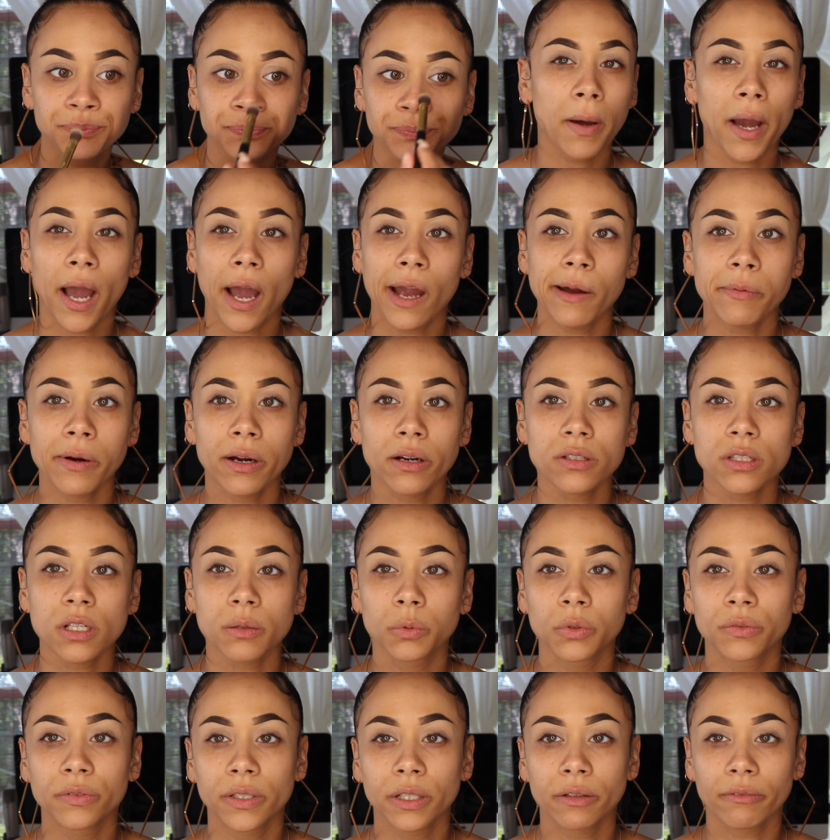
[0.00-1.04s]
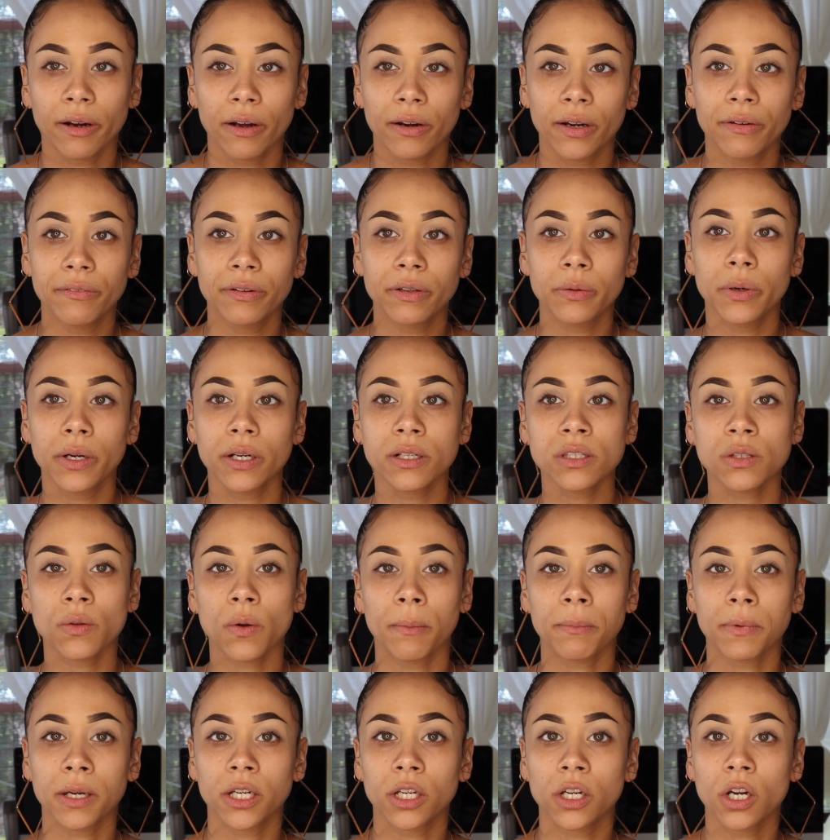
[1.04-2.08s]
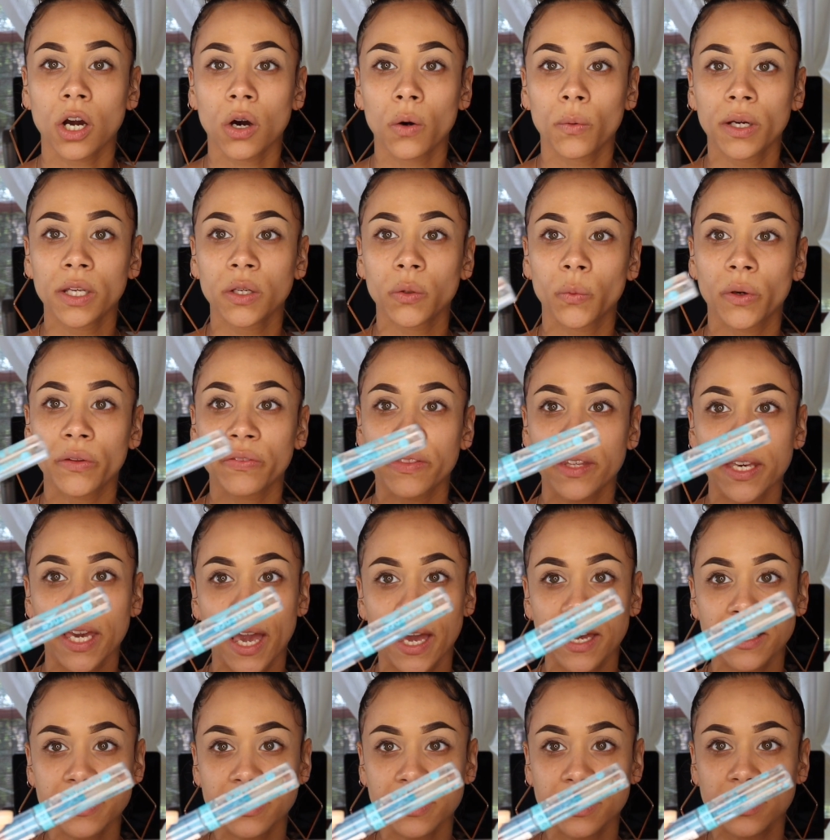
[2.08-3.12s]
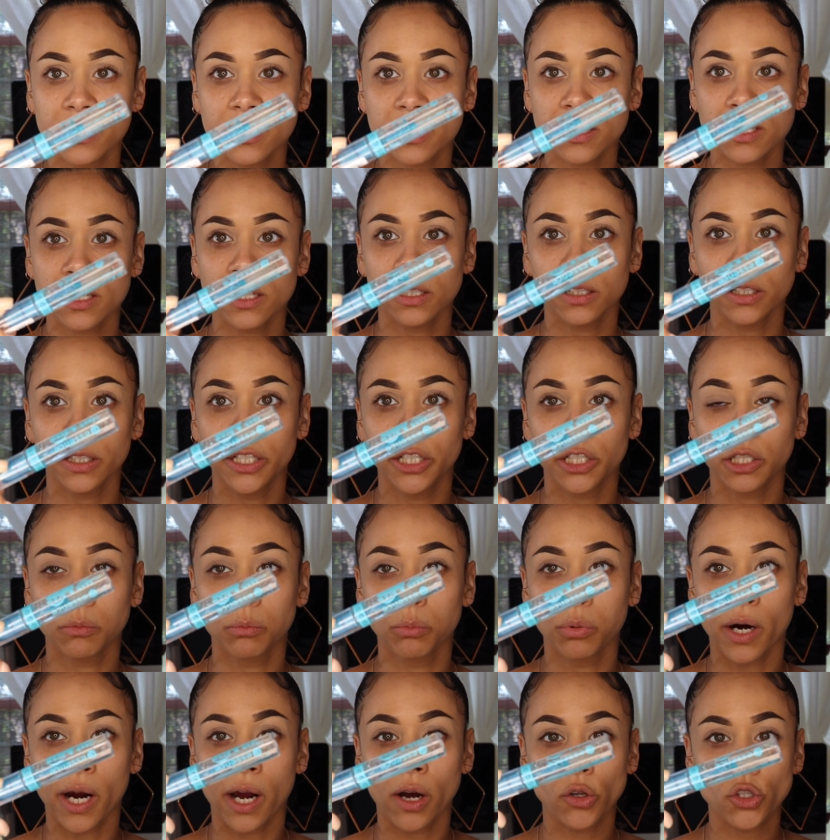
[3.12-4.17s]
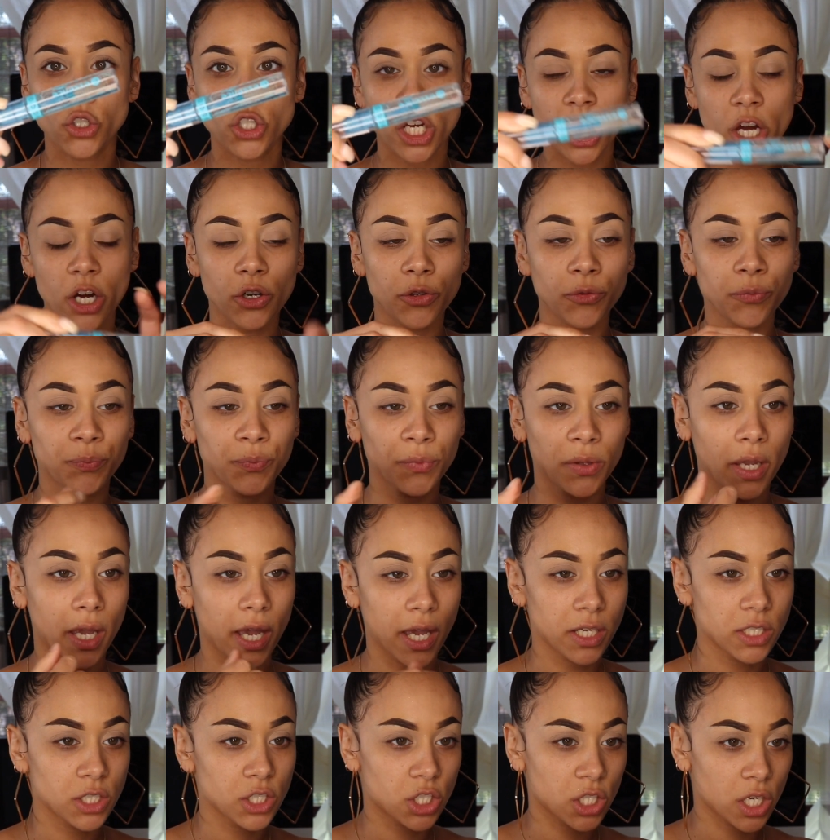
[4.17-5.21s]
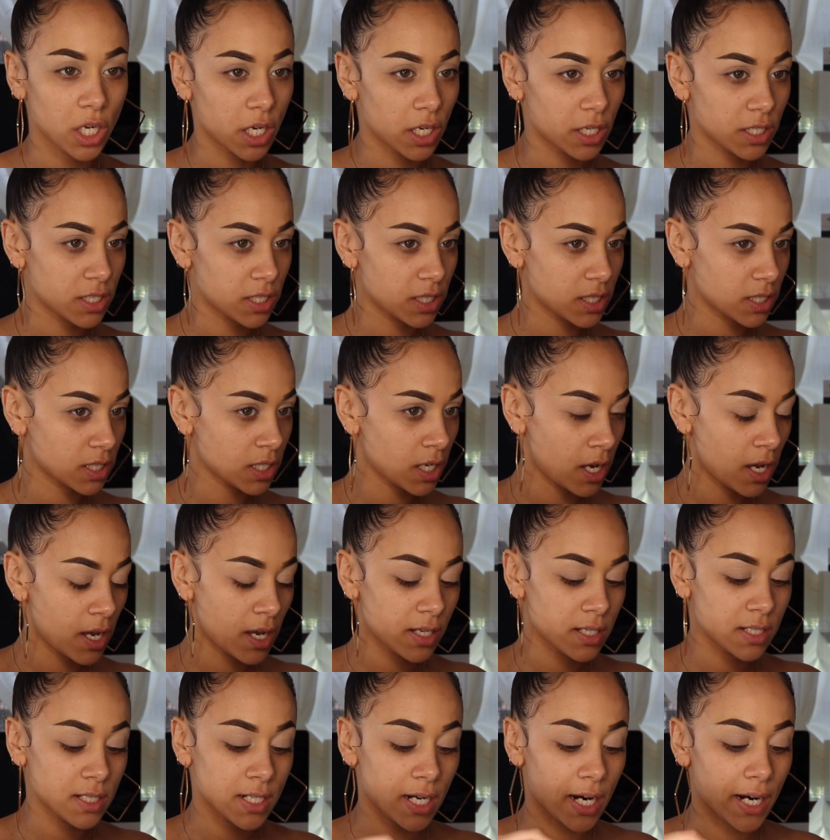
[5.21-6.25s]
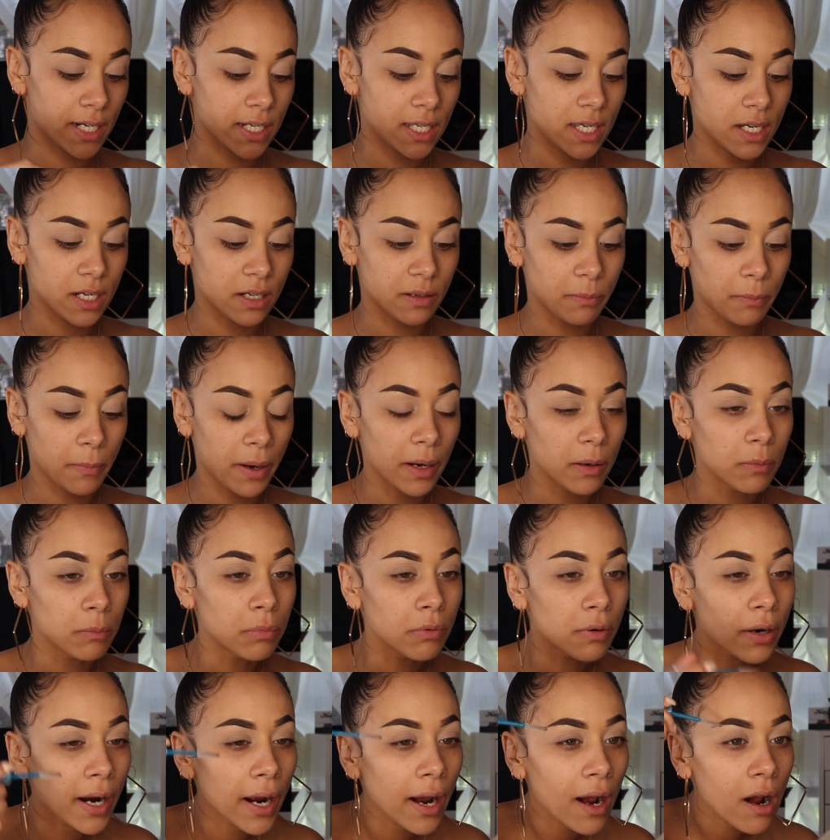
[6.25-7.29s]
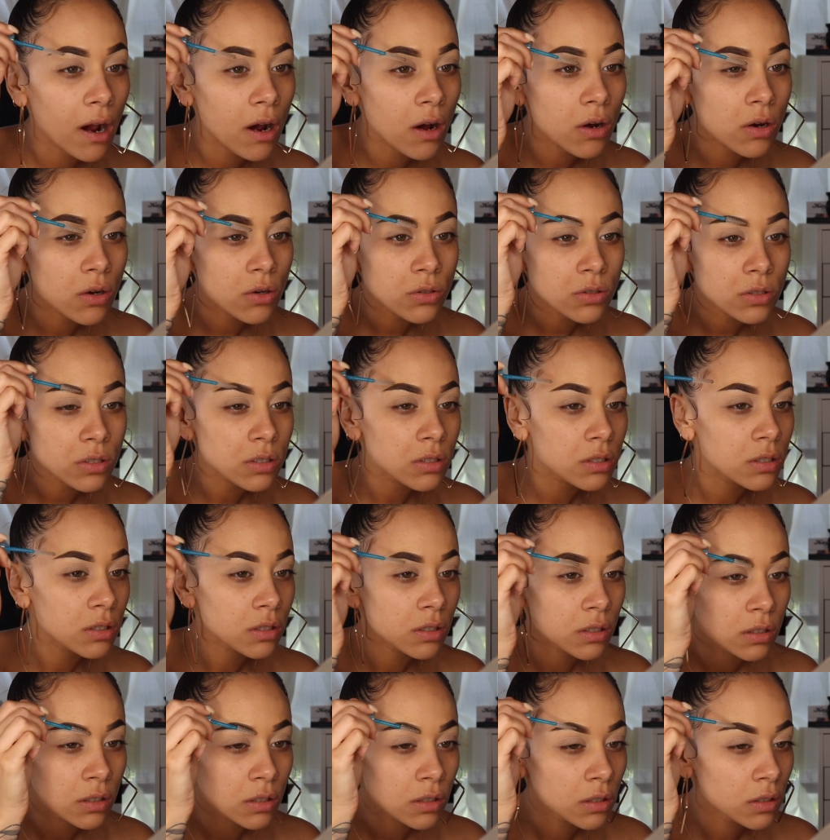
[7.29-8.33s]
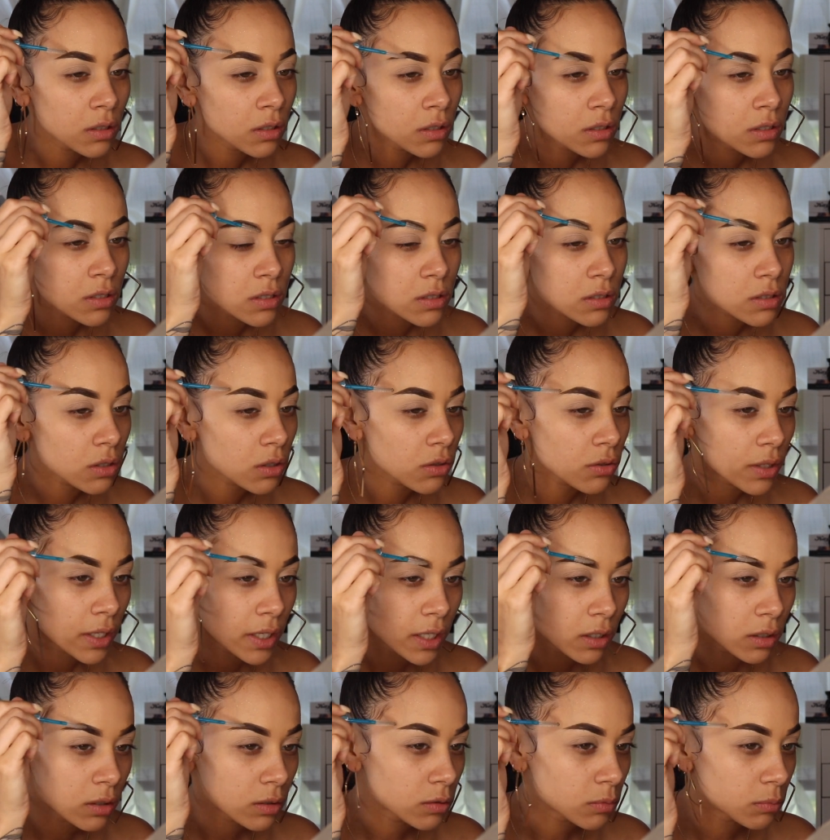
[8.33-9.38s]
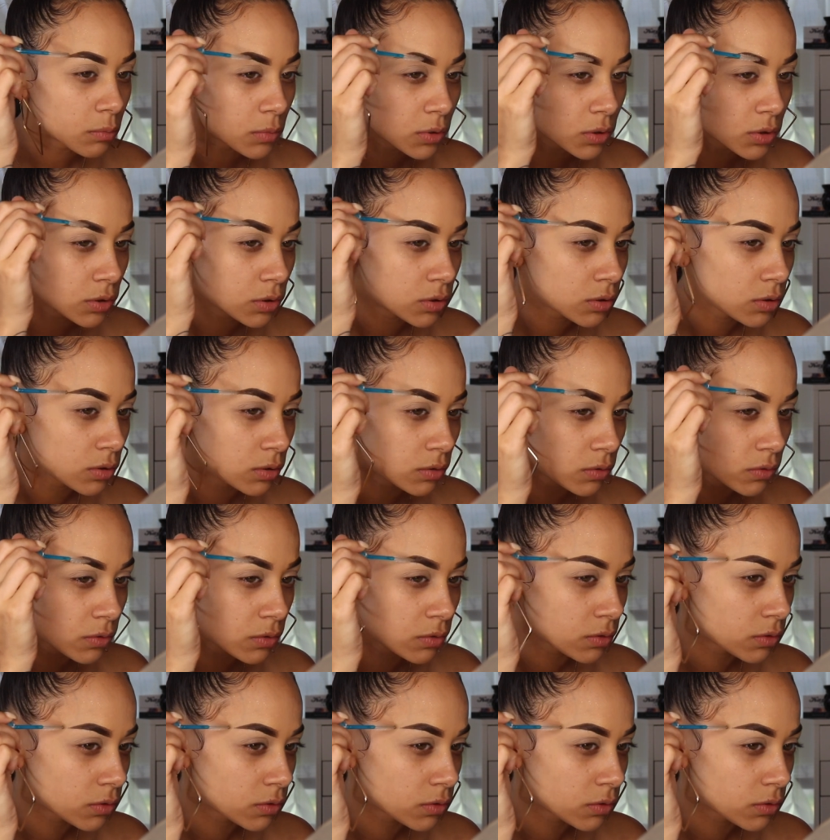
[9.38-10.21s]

My eyebrows are moving around everywhere, so I'm gonna go in with the Essence Clear Brow Gel and just tidy up my brows so they don't move.